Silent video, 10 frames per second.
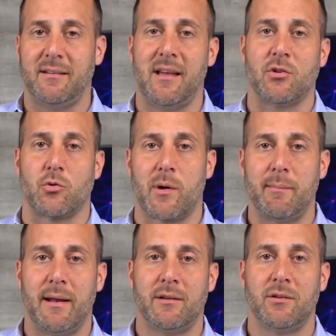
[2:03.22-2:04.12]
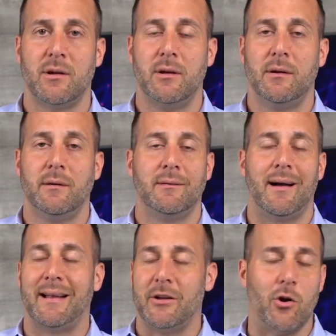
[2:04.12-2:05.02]
It takes 3 minutes.
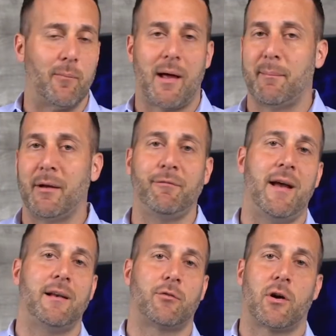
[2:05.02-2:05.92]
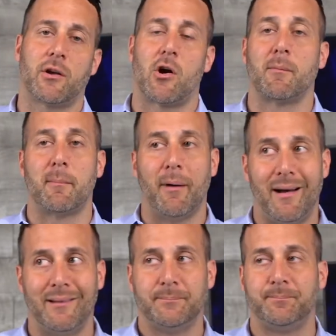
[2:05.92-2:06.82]
I'm not a big fan of Credit Karma, but